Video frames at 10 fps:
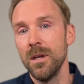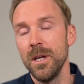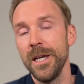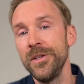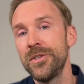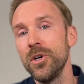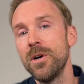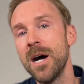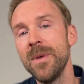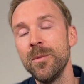And
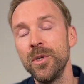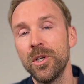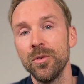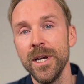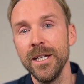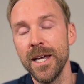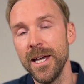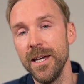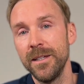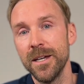so I'm able to create
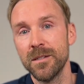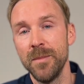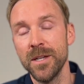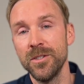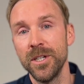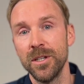a guest messaging